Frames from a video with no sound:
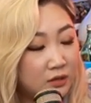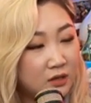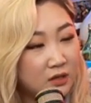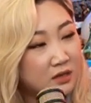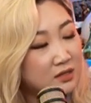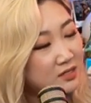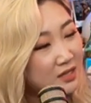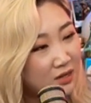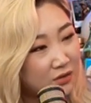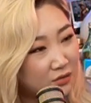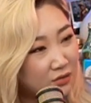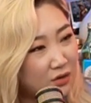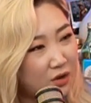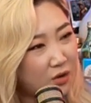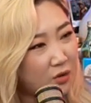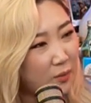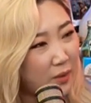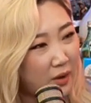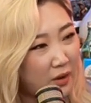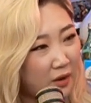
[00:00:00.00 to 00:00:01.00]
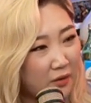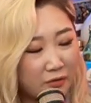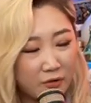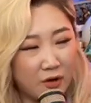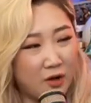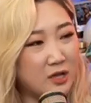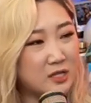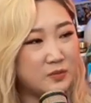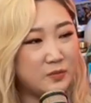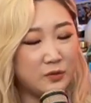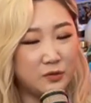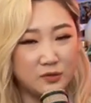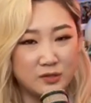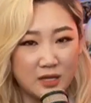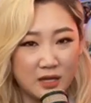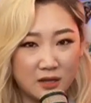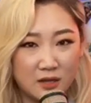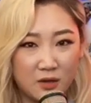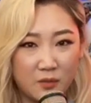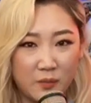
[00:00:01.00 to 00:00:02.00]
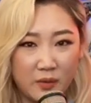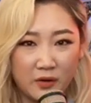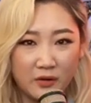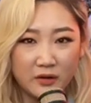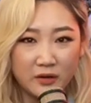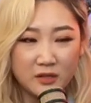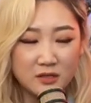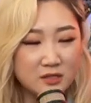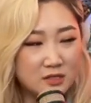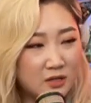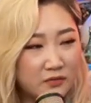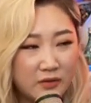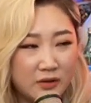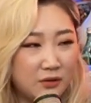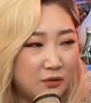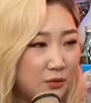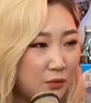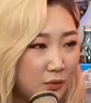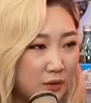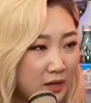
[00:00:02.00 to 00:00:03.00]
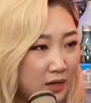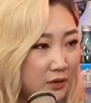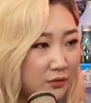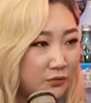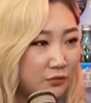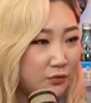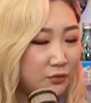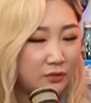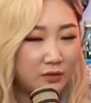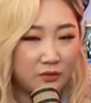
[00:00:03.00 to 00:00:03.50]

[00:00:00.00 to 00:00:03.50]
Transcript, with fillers: Cause I don't know about other hospitals like in America and stuff. I don't know what kind of food